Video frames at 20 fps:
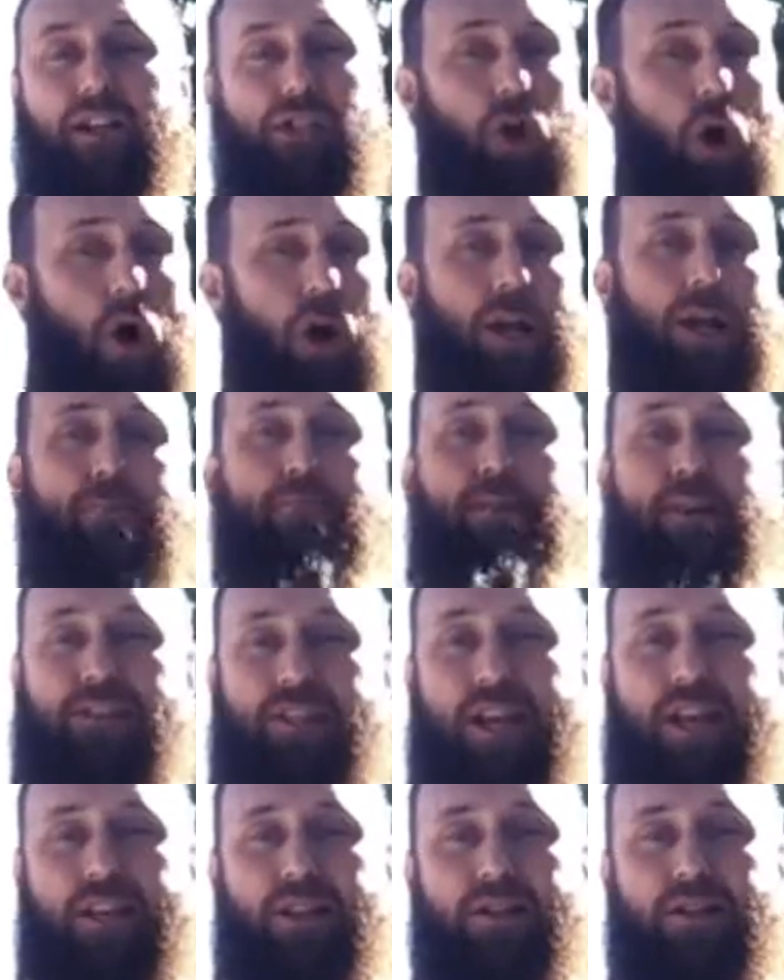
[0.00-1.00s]
talking about
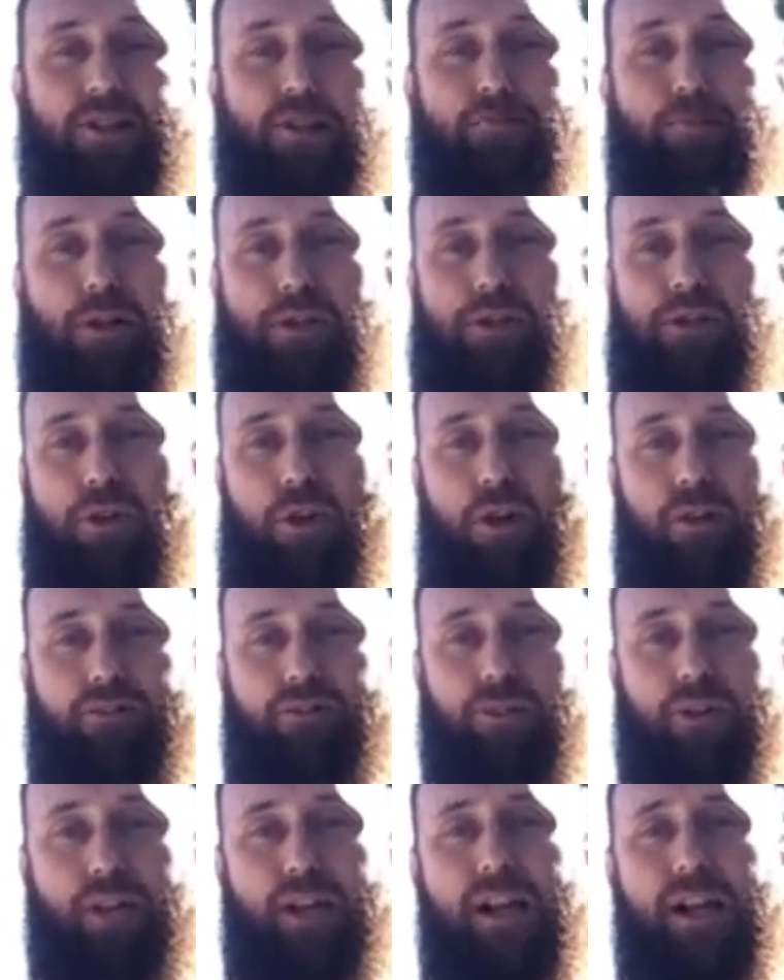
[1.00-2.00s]
taking this special
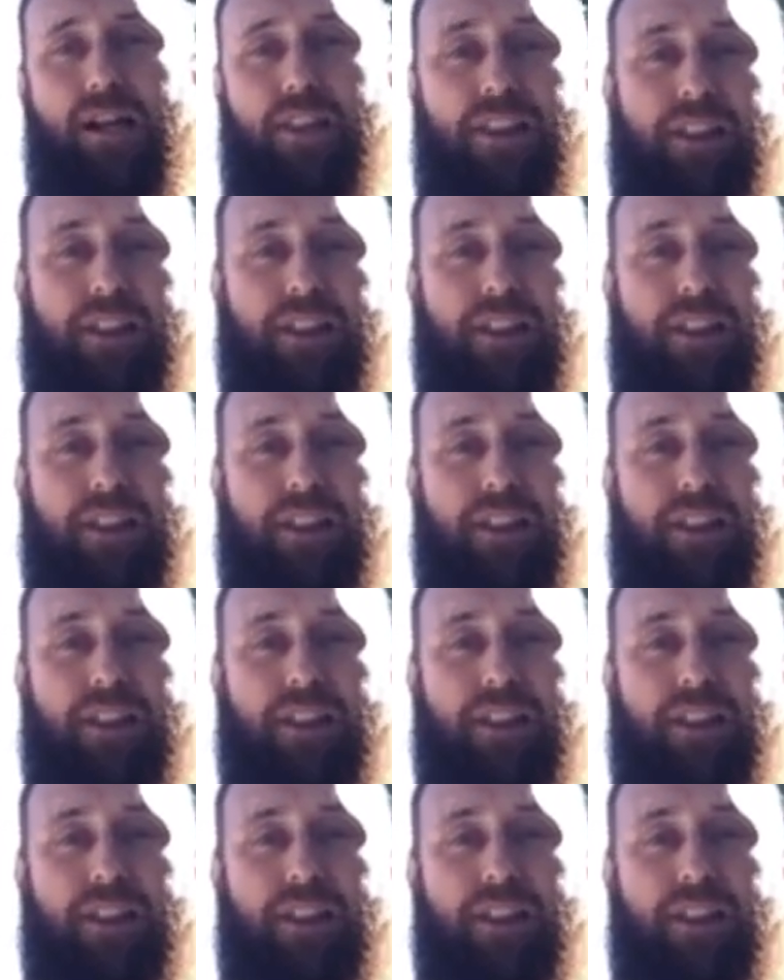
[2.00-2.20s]
offering,